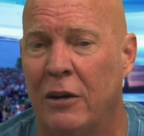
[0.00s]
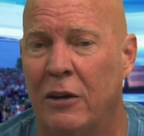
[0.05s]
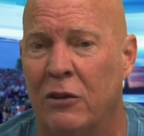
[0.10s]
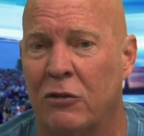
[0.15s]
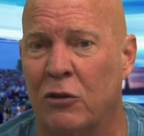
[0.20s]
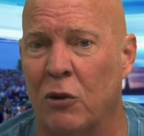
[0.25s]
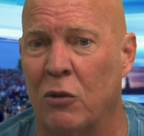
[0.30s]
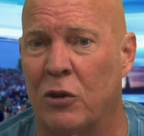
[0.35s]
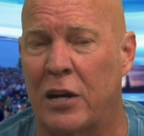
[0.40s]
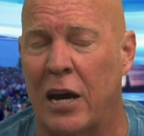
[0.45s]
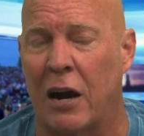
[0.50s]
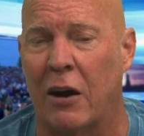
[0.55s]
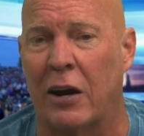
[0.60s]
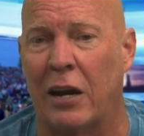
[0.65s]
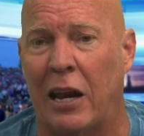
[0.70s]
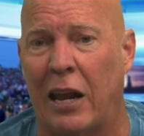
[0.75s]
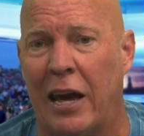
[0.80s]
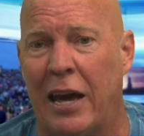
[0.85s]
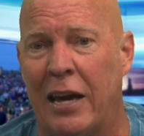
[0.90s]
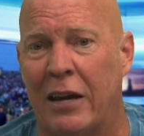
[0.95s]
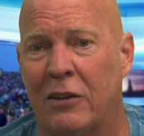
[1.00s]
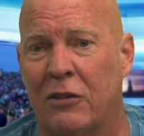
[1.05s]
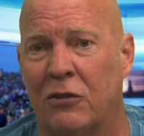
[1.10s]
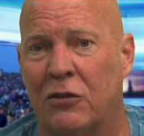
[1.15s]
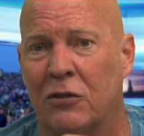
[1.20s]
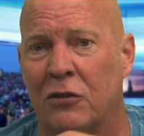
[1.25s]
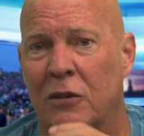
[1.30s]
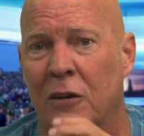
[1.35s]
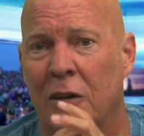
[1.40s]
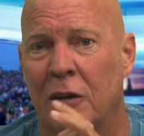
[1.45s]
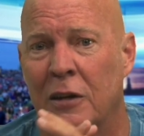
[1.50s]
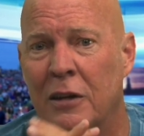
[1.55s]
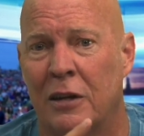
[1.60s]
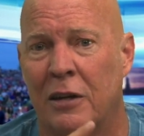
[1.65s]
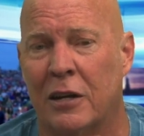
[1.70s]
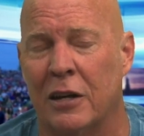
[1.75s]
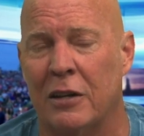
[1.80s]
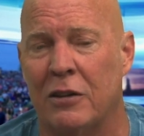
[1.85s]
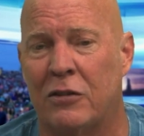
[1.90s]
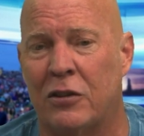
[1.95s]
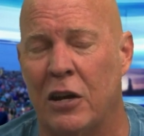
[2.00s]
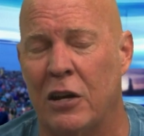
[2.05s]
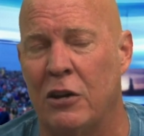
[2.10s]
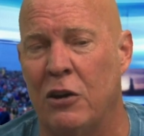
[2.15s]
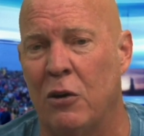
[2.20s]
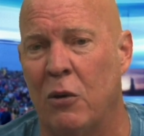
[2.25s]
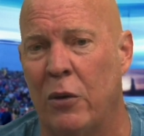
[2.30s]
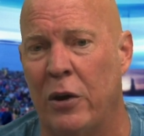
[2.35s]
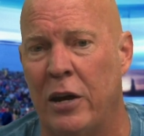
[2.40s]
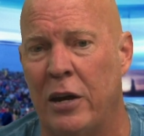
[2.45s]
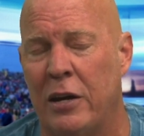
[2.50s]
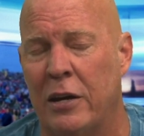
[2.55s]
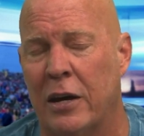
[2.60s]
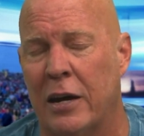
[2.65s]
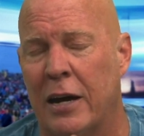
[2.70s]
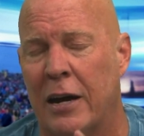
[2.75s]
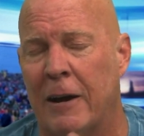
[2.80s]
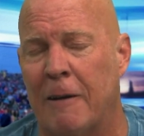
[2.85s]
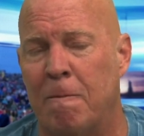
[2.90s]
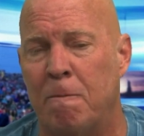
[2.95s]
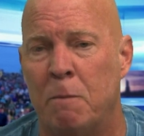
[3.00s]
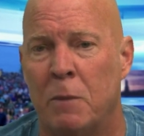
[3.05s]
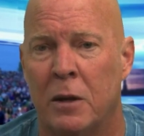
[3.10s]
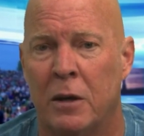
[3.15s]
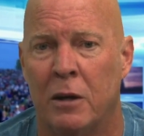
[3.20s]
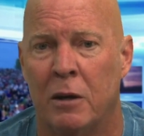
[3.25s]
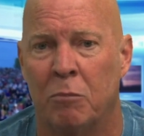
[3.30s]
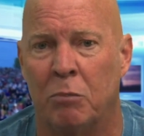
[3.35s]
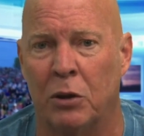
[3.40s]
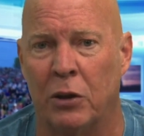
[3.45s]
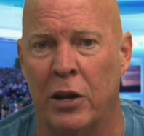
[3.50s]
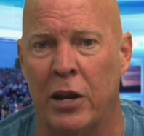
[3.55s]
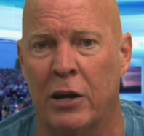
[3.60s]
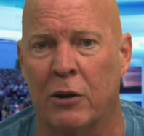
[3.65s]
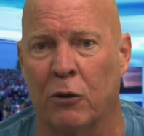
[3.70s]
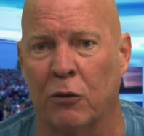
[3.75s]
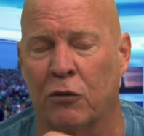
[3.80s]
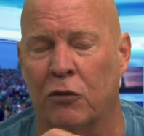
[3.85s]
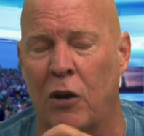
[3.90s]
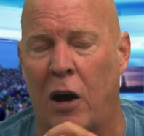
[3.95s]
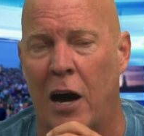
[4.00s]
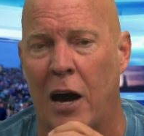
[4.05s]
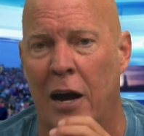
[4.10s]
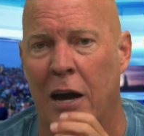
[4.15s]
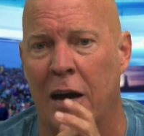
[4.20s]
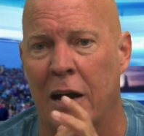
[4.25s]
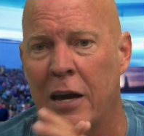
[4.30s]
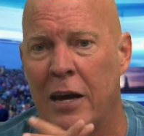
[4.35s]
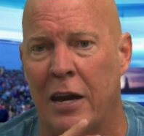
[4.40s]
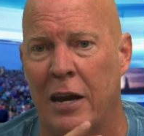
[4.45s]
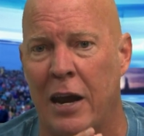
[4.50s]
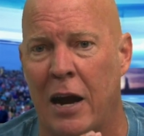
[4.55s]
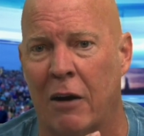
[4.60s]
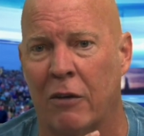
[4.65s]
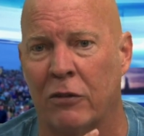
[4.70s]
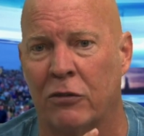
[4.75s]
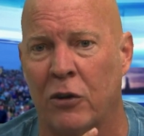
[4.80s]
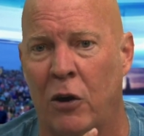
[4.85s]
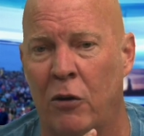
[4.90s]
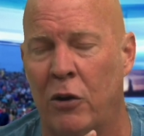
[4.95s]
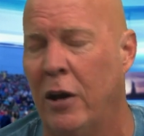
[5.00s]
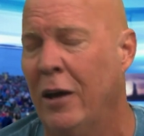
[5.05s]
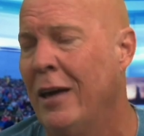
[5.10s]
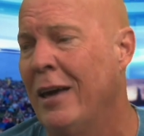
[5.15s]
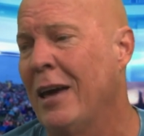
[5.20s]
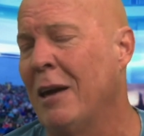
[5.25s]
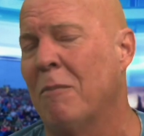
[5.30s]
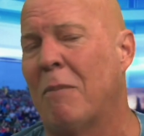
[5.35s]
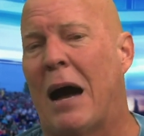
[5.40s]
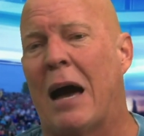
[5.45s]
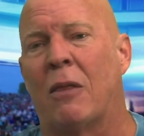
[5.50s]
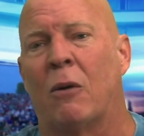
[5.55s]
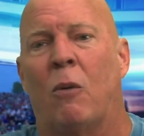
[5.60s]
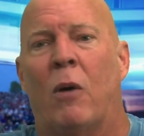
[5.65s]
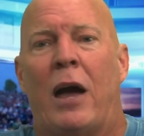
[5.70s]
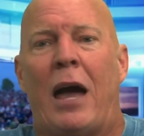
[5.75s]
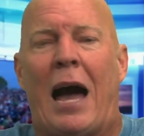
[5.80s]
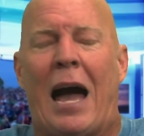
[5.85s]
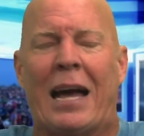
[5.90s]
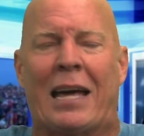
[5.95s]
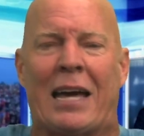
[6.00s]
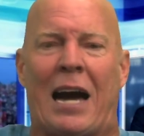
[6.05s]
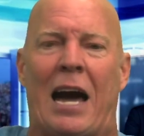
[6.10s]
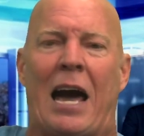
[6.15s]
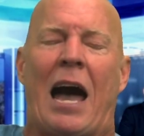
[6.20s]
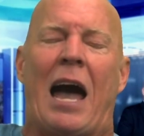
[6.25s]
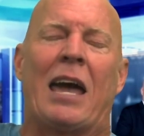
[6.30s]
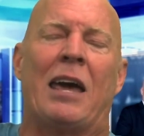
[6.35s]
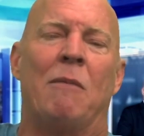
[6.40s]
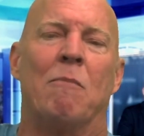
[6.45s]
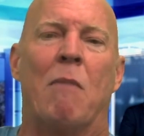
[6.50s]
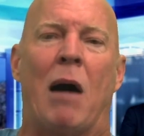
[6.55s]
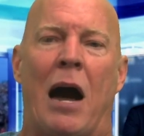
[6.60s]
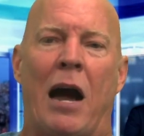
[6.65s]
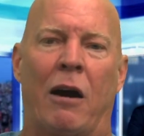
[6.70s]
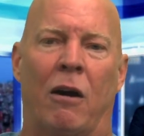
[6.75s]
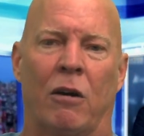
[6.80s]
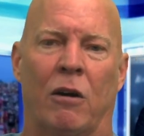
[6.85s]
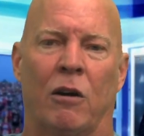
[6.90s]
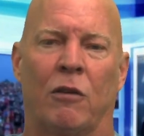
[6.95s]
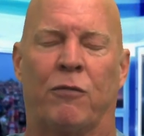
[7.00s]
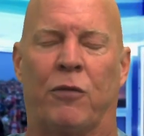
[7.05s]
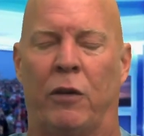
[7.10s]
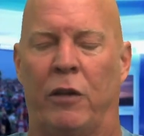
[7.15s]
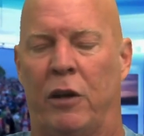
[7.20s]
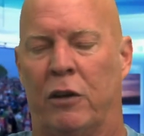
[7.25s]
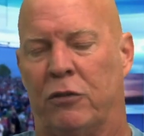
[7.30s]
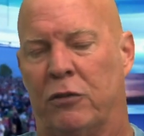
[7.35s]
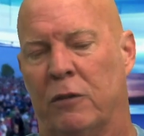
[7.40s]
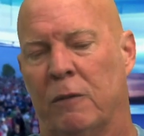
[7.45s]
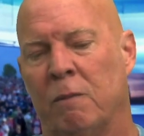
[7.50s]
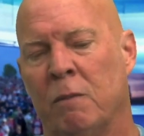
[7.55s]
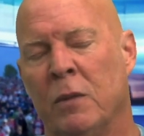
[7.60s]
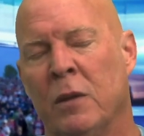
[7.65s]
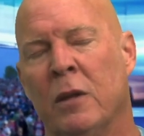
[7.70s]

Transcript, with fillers: So Kari Lake's continuing um, political saga in Arizona. And by the way, I, I admire her for this.